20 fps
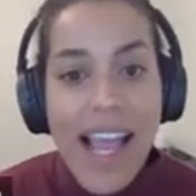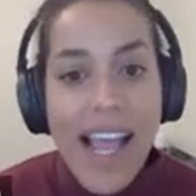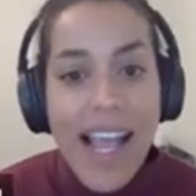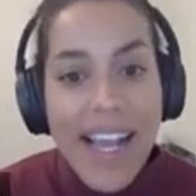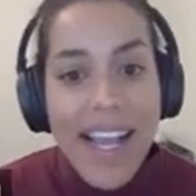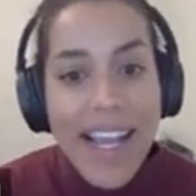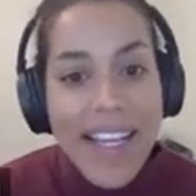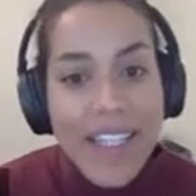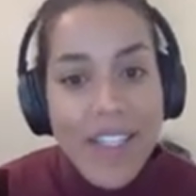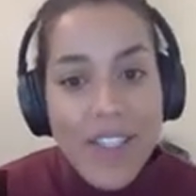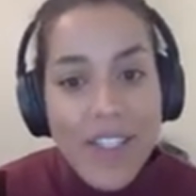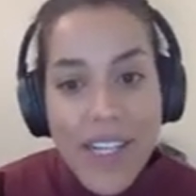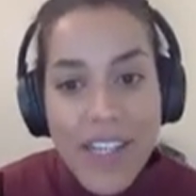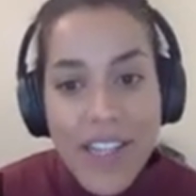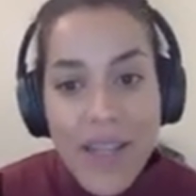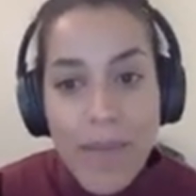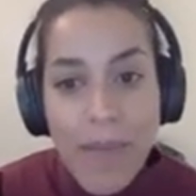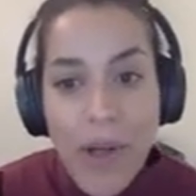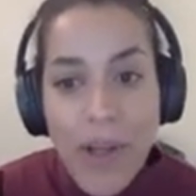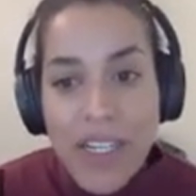and constrain
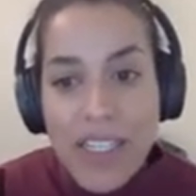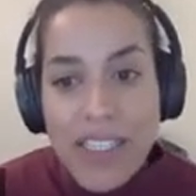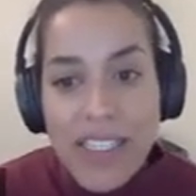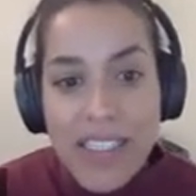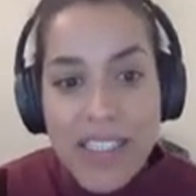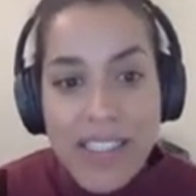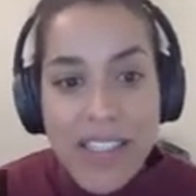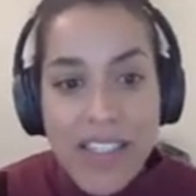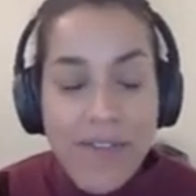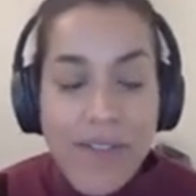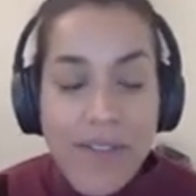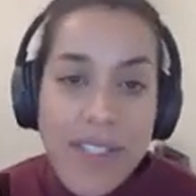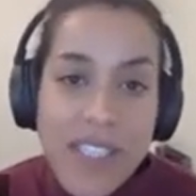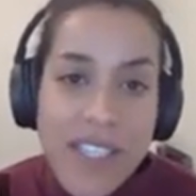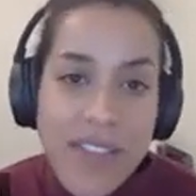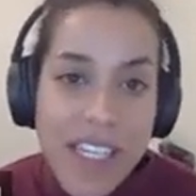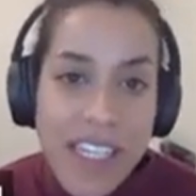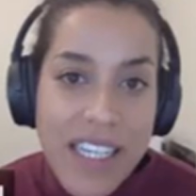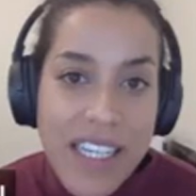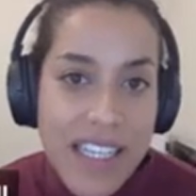the bulk disk
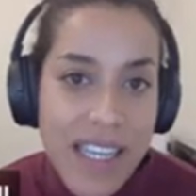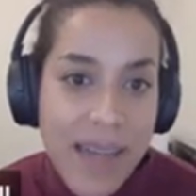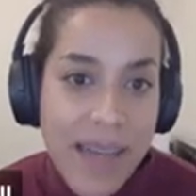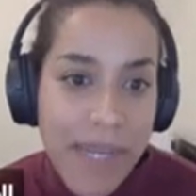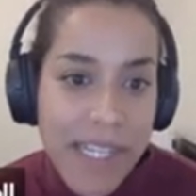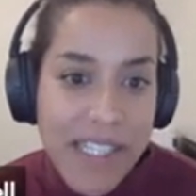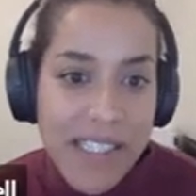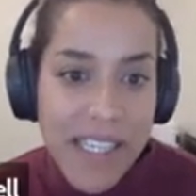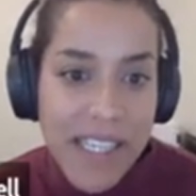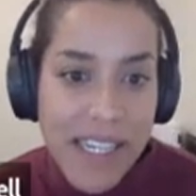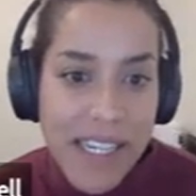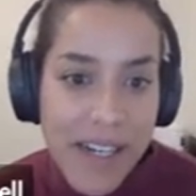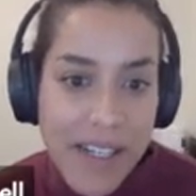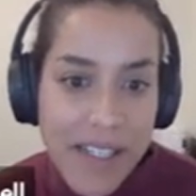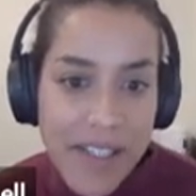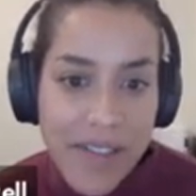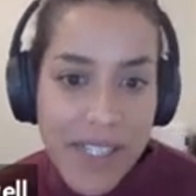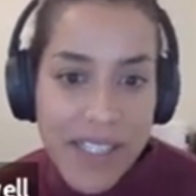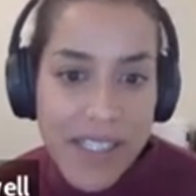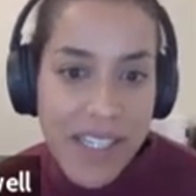diffusivities and mixing
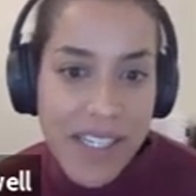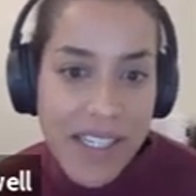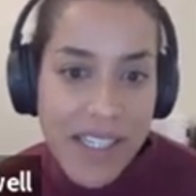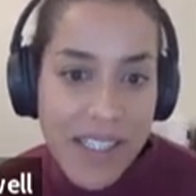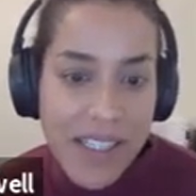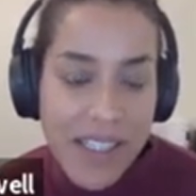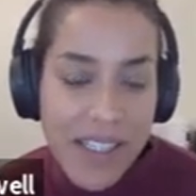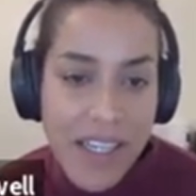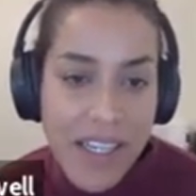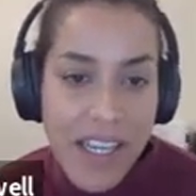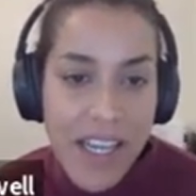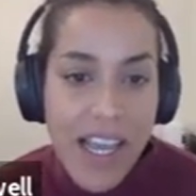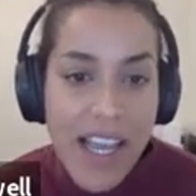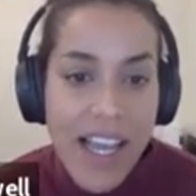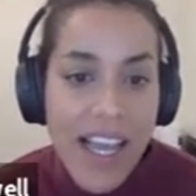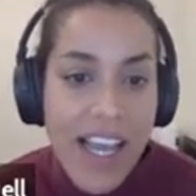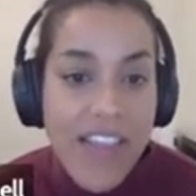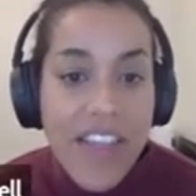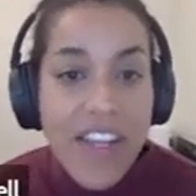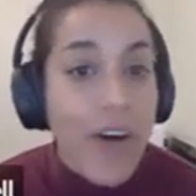characteristics,
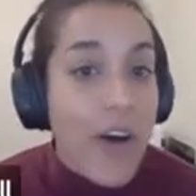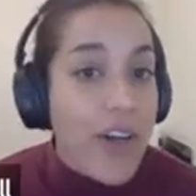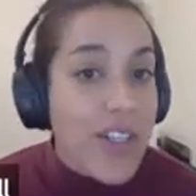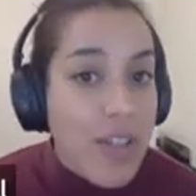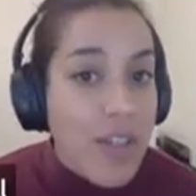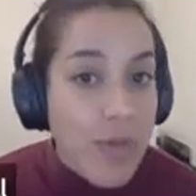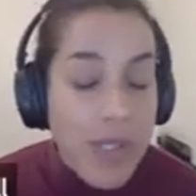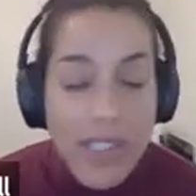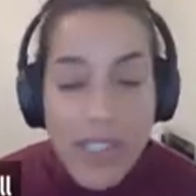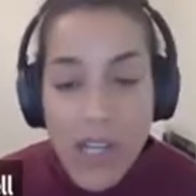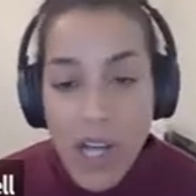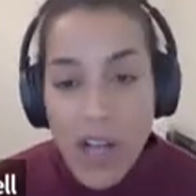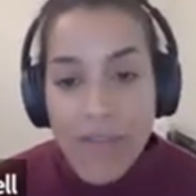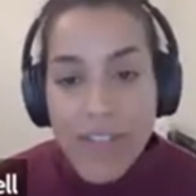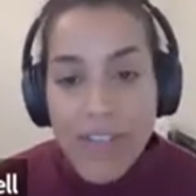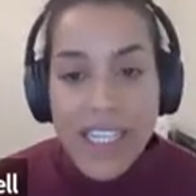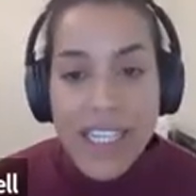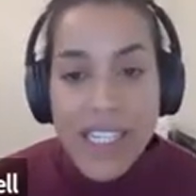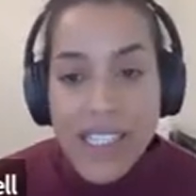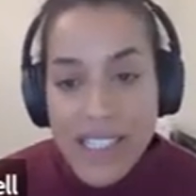and then also resolve
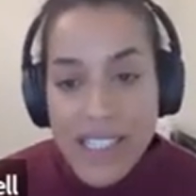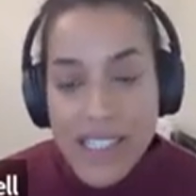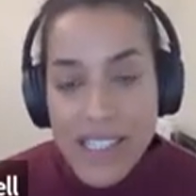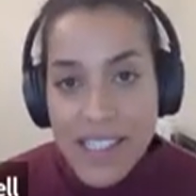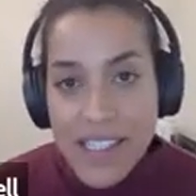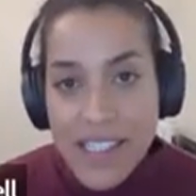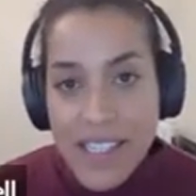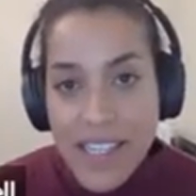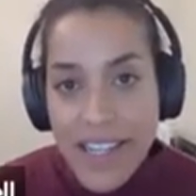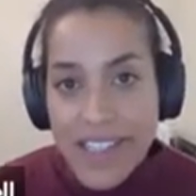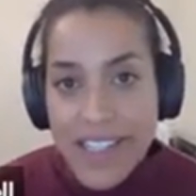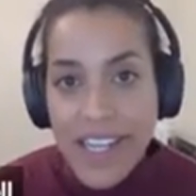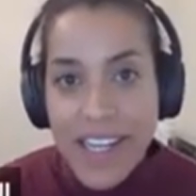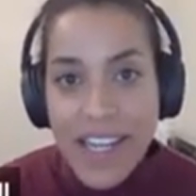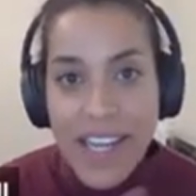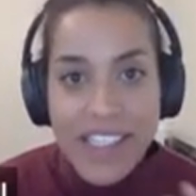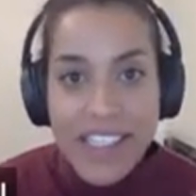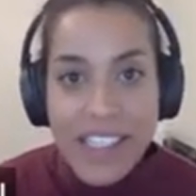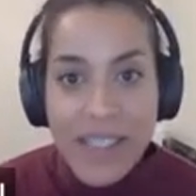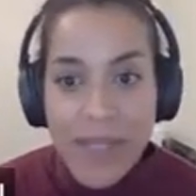inconsistencies
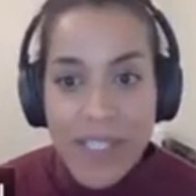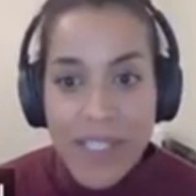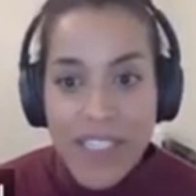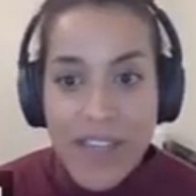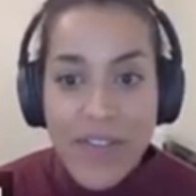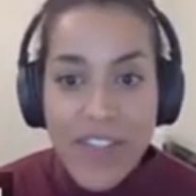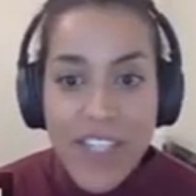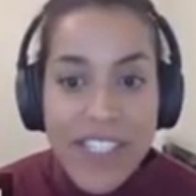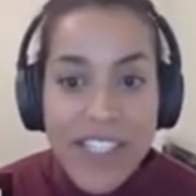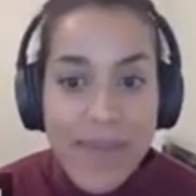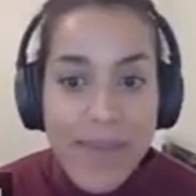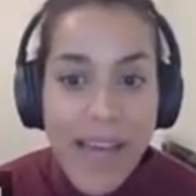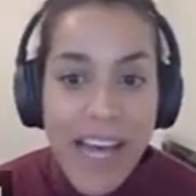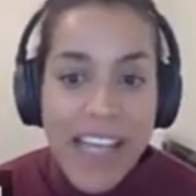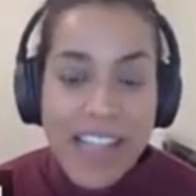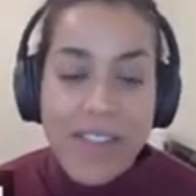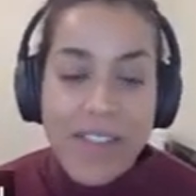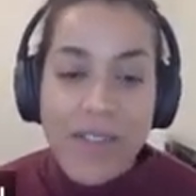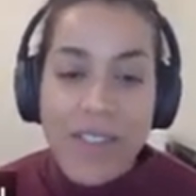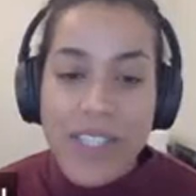in estimates of disk
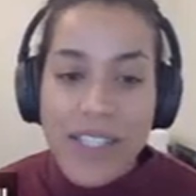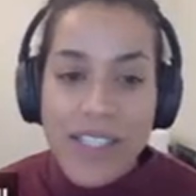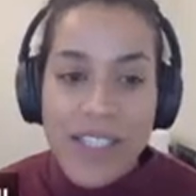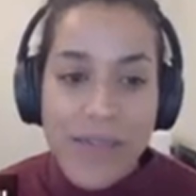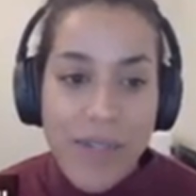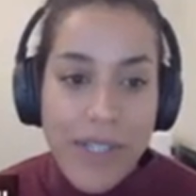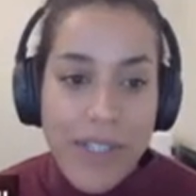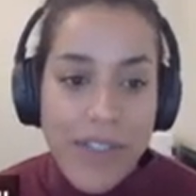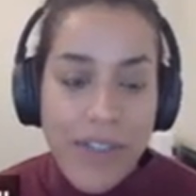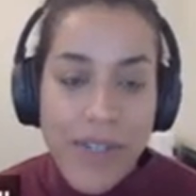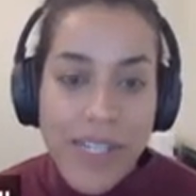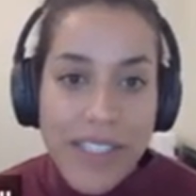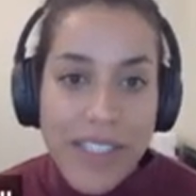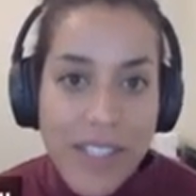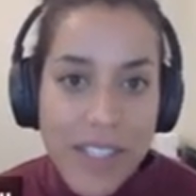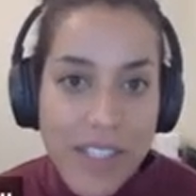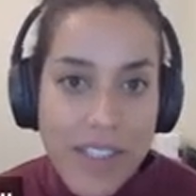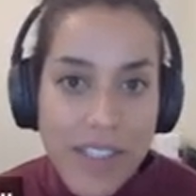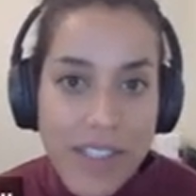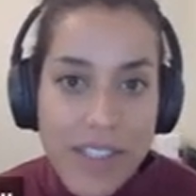mass using different
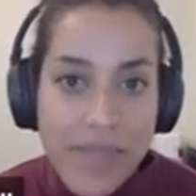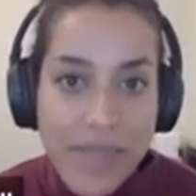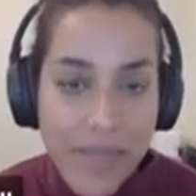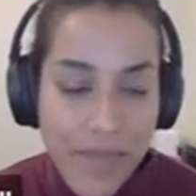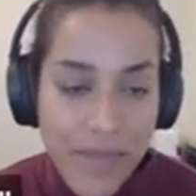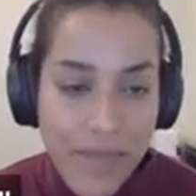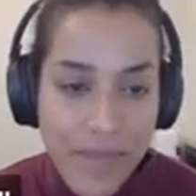tracers.